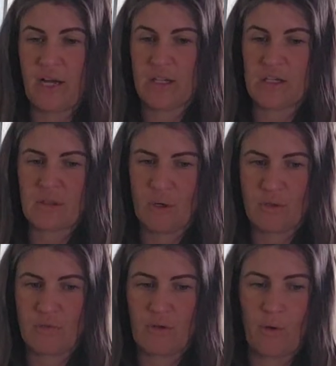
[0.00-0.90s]
as
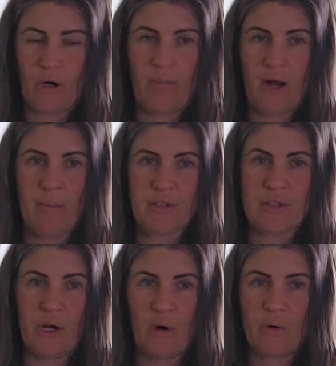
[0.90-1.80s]
those of you who are mamas
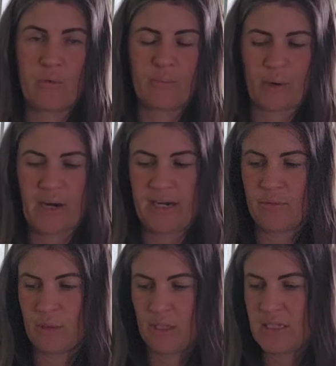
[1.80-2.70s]
know, brain
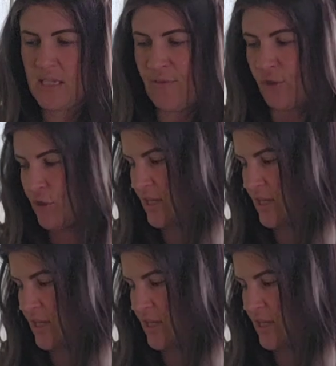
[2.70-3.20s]
really suffers